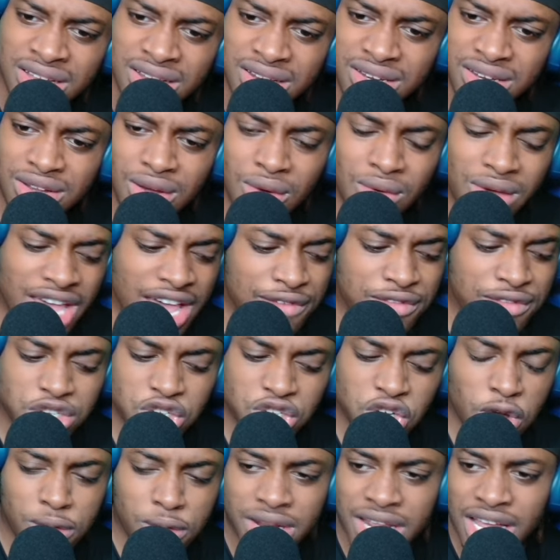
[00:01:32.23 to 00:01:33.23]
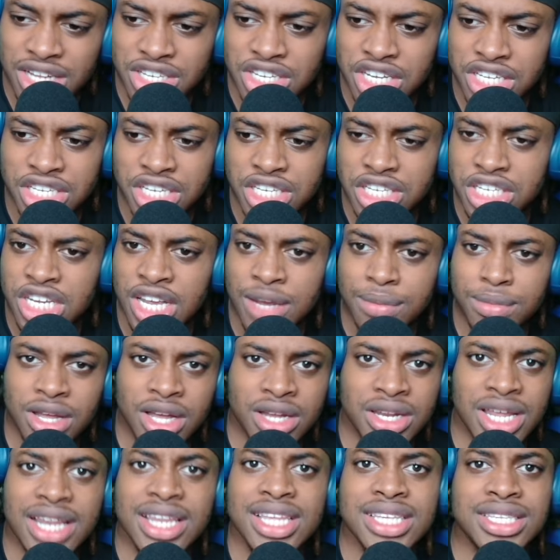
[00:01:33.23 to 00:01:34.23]
Don't ever show me that chichi shit,
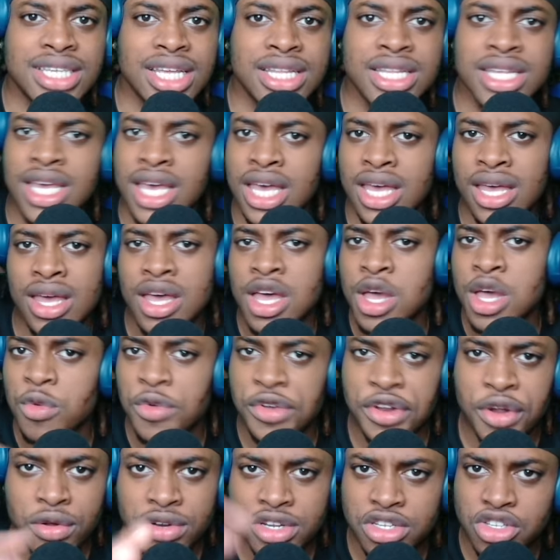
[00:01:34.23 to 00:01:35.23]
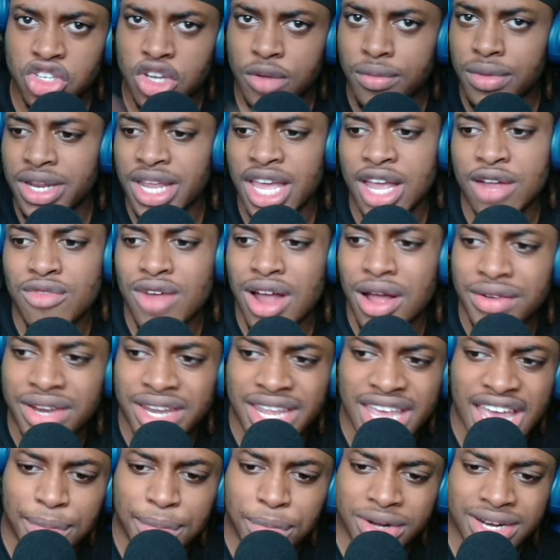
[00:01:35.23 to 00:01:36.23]
blood. And listen, yeah, we don't discriminate around
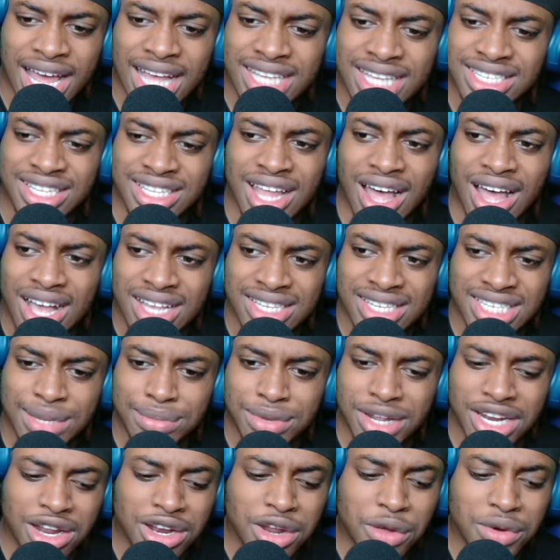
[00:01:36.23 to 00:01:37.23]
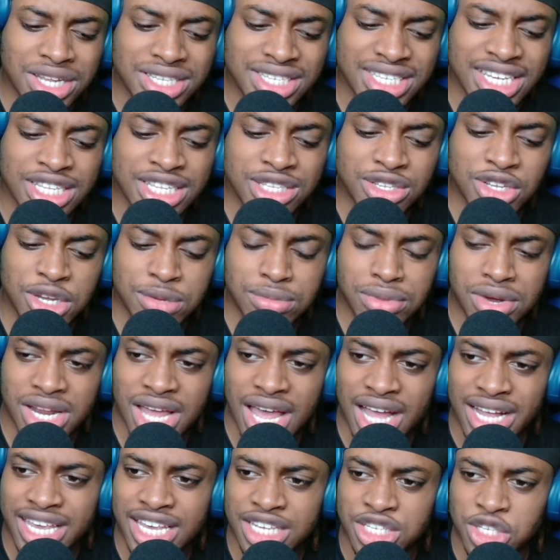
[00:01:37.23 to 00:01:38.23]
there, but that's nasty, blood. I don't wanna see two
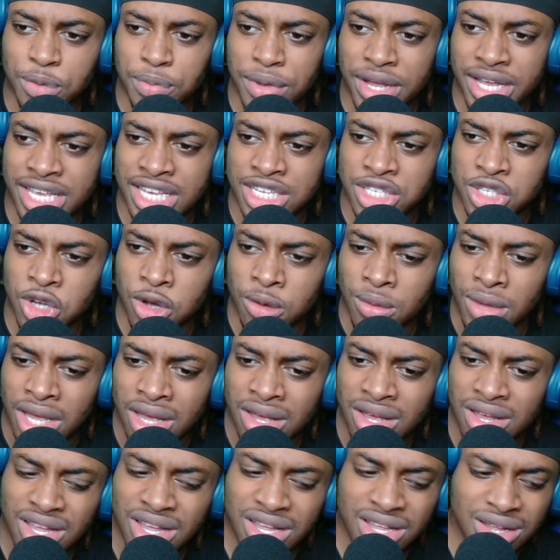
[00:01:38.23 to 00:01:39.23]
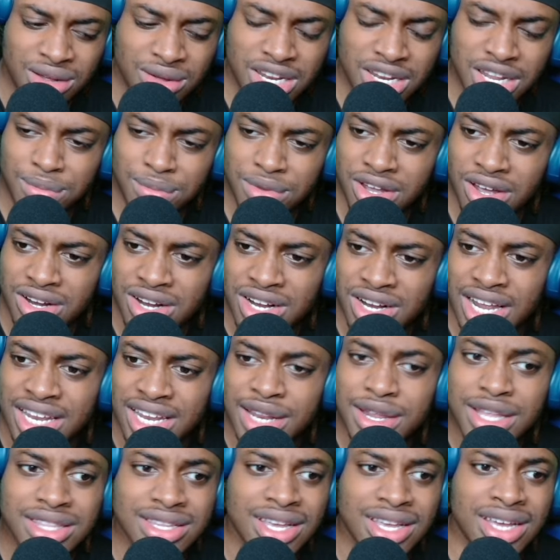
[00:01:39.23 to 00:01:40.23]
brother kiss up and kiss up. They blood They
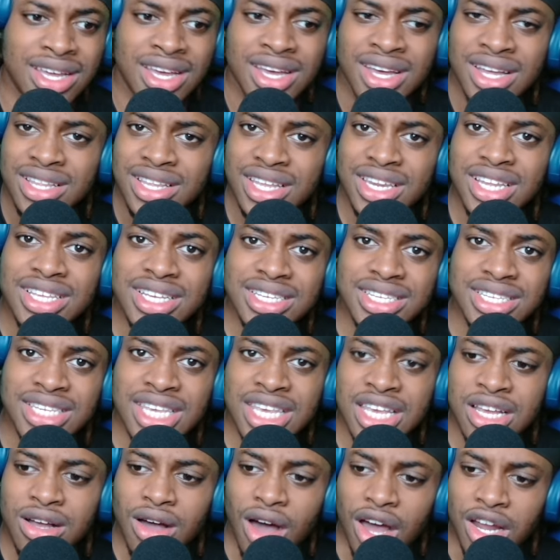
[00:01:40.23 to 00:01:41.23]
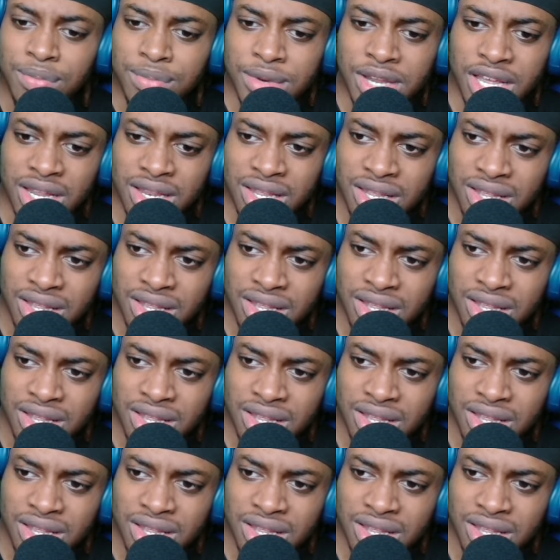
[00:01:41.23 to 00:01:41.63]
need, they need to seek God blood.